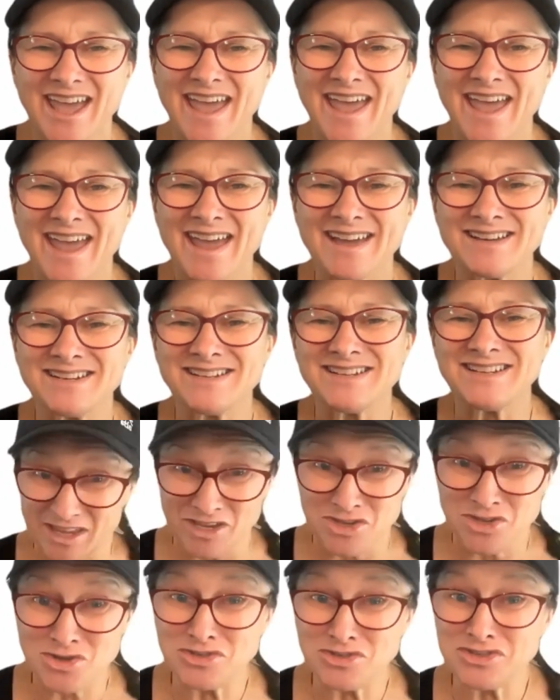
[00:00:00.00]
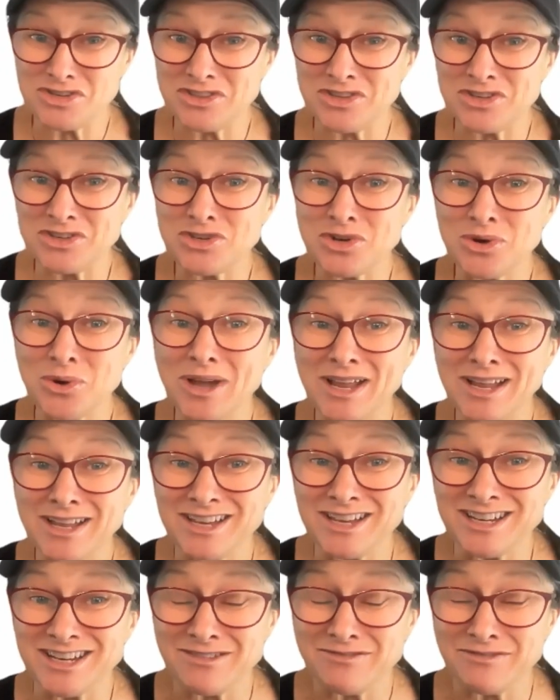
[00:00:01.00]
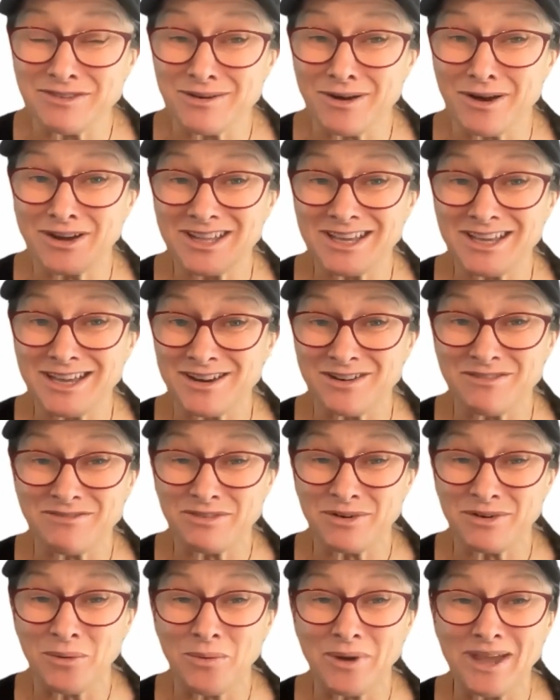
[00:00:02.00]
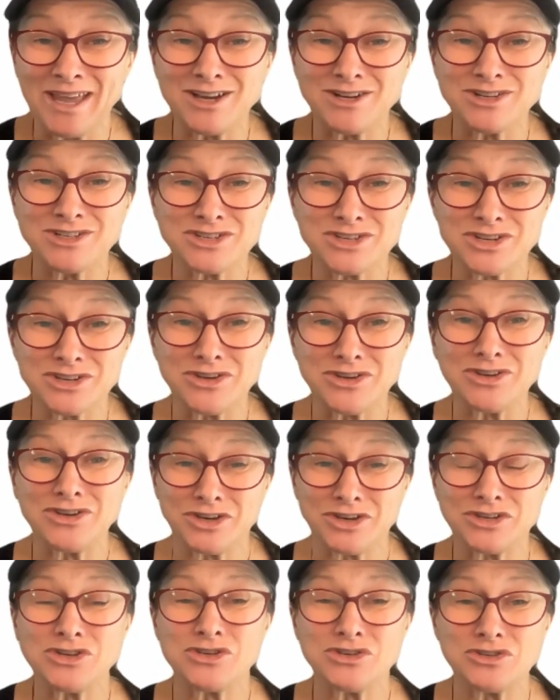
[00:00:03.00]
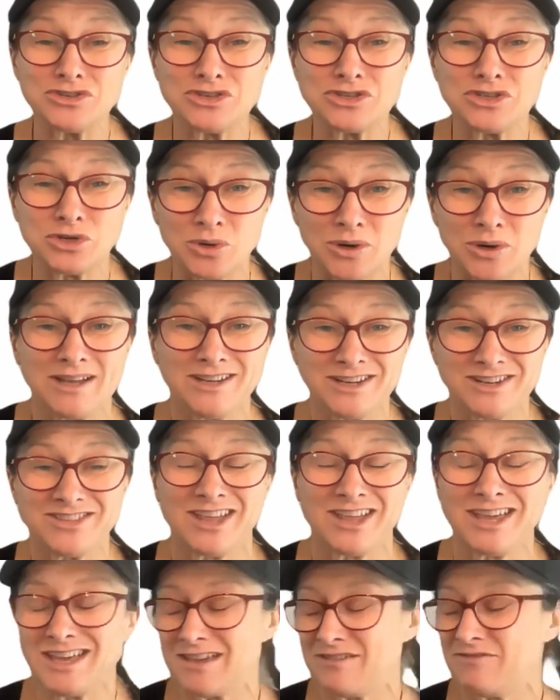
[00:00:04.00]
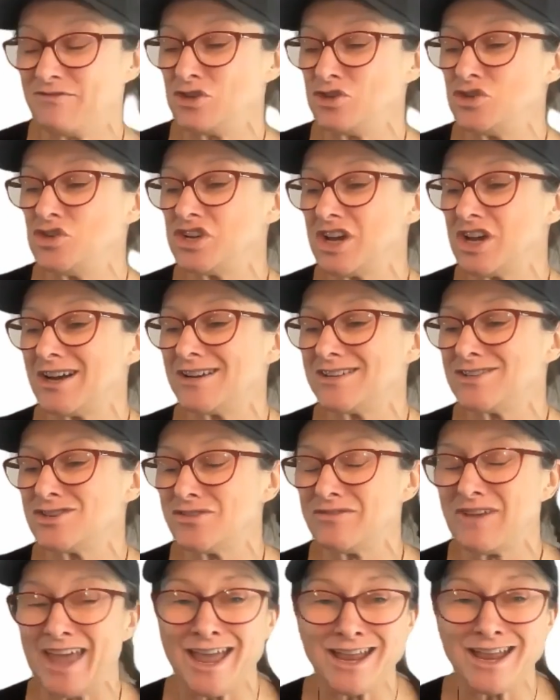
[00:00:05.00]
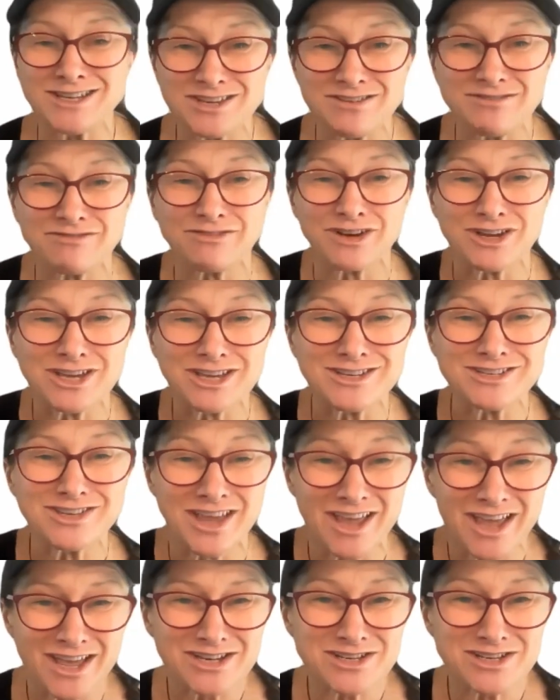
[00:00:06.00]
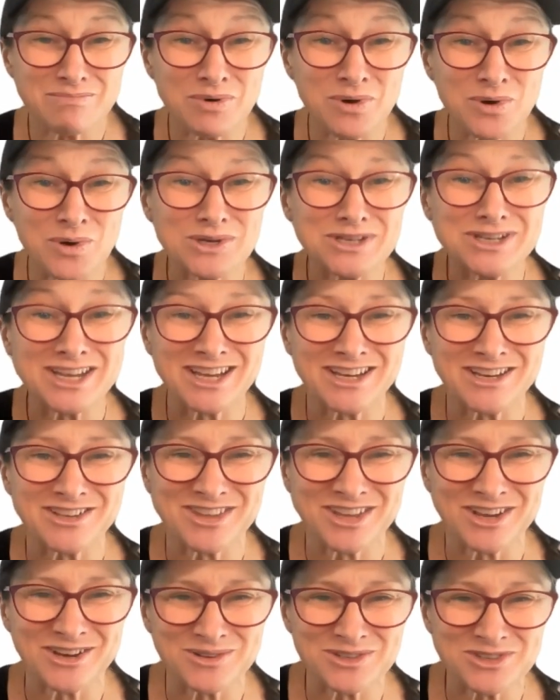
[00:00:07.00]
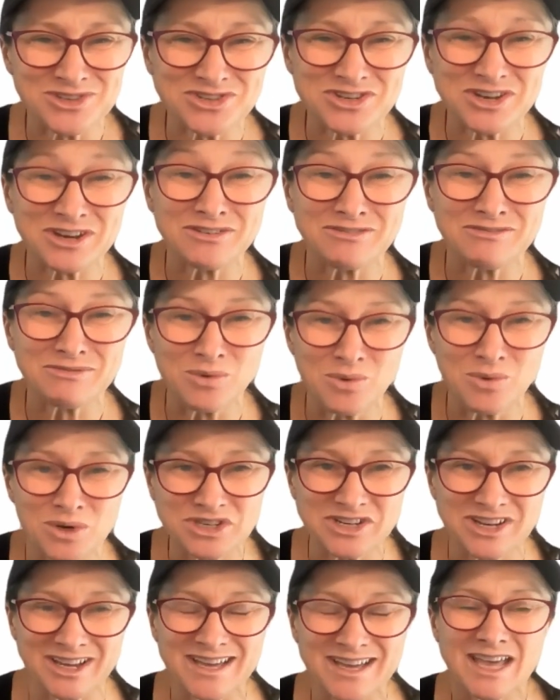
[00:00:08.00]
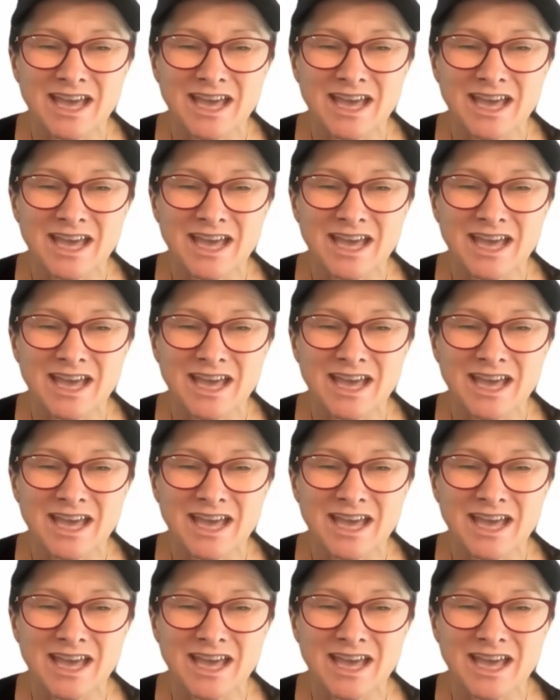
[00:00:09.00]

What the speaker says: And using the toilet, if you're only in it for a week or two, you can use the toilet and they give you jugs of antifreeze to pour down there instead of water.